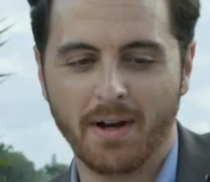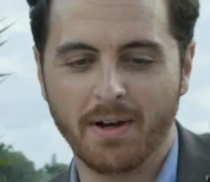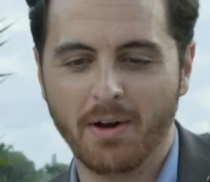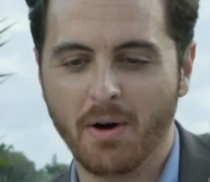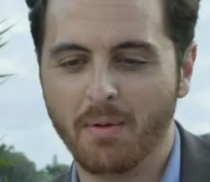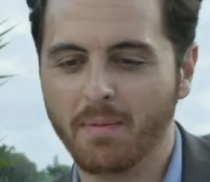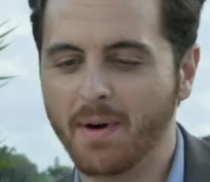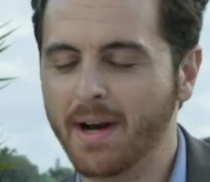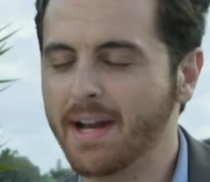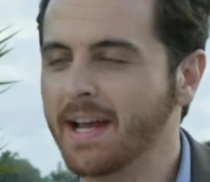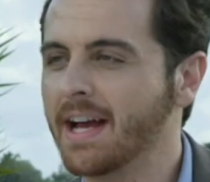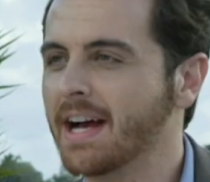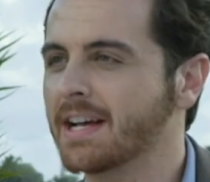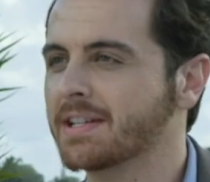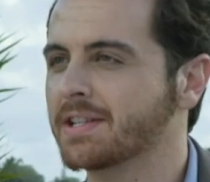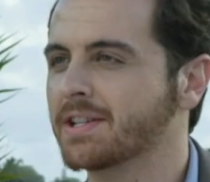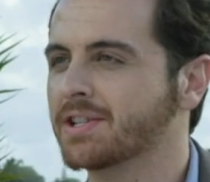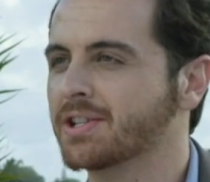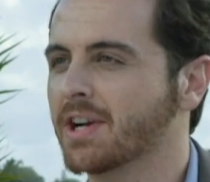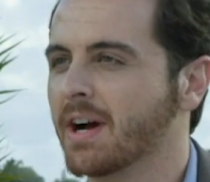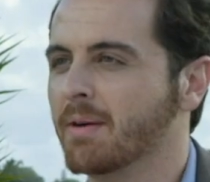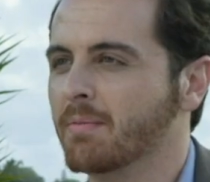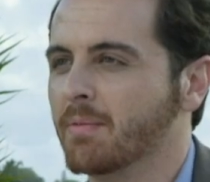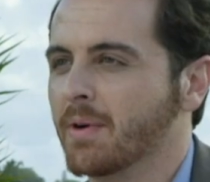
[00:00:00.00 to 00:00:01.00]
nobody has
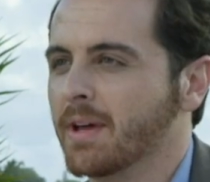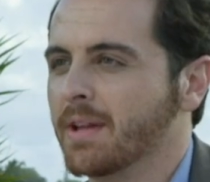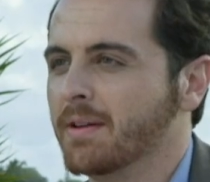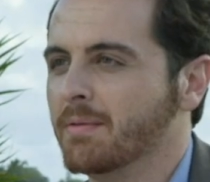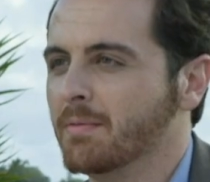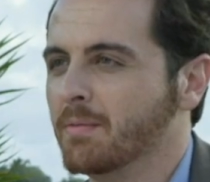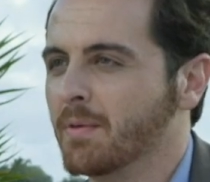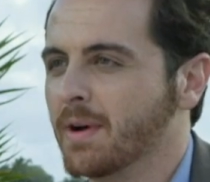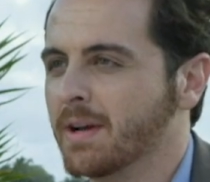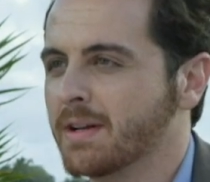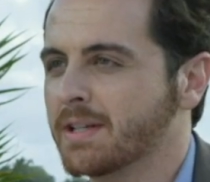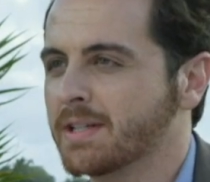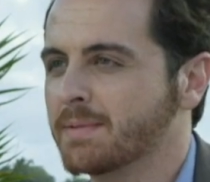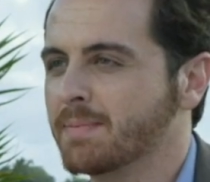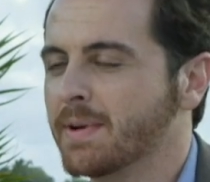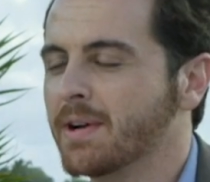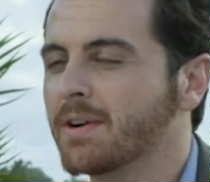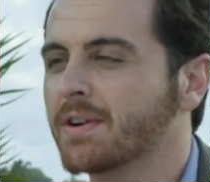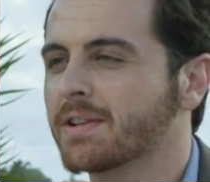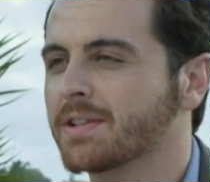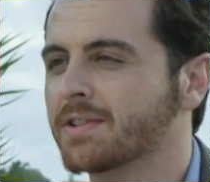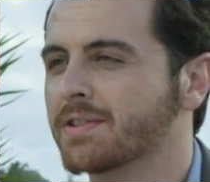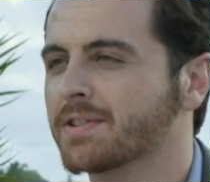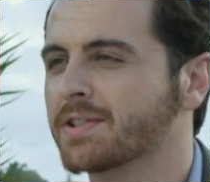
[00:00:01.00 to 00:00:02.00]
a job, when
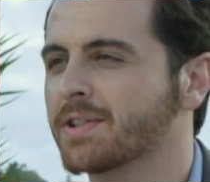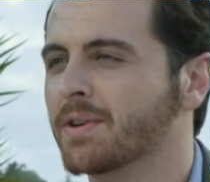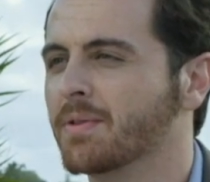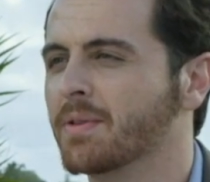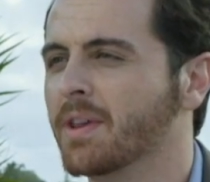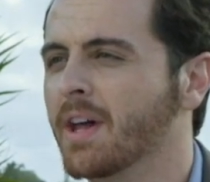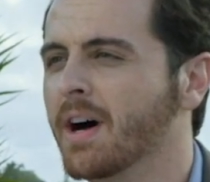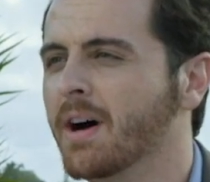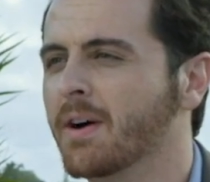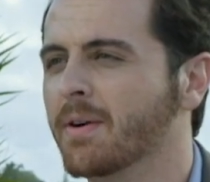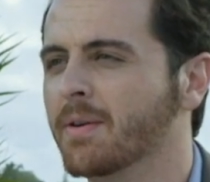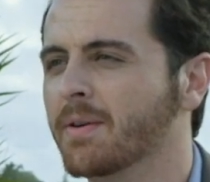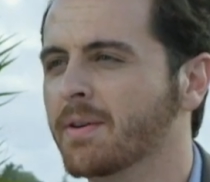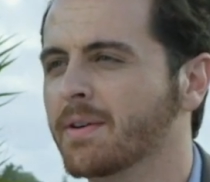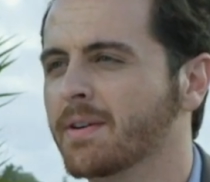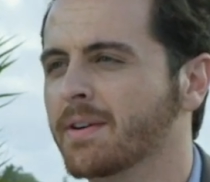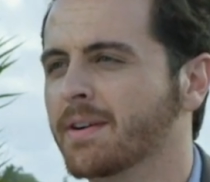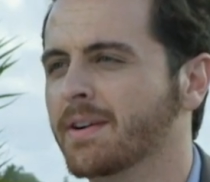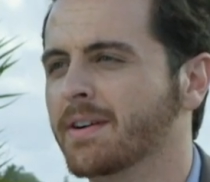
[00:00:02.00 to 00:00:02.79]
spirits are so low?